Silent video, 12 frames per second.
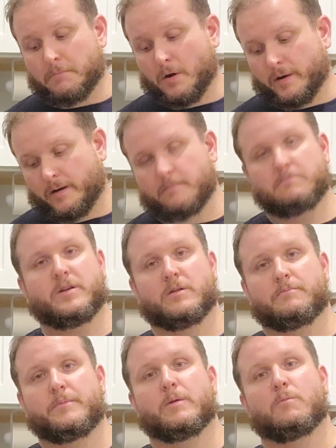Barring
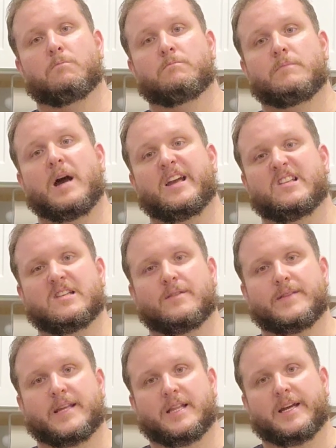your ice and
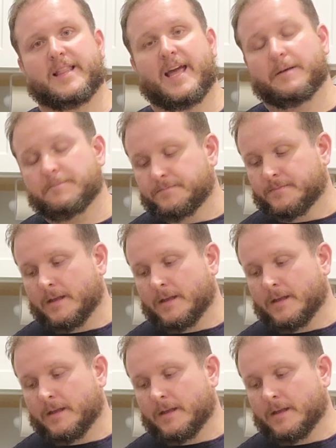everything like that.